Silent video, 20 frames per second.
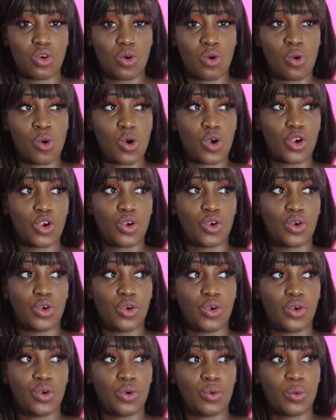or
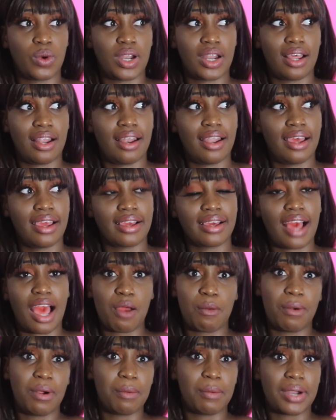what I like.
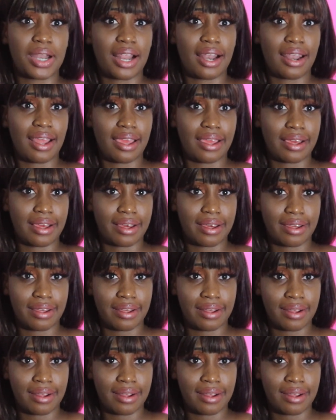I wear what I like.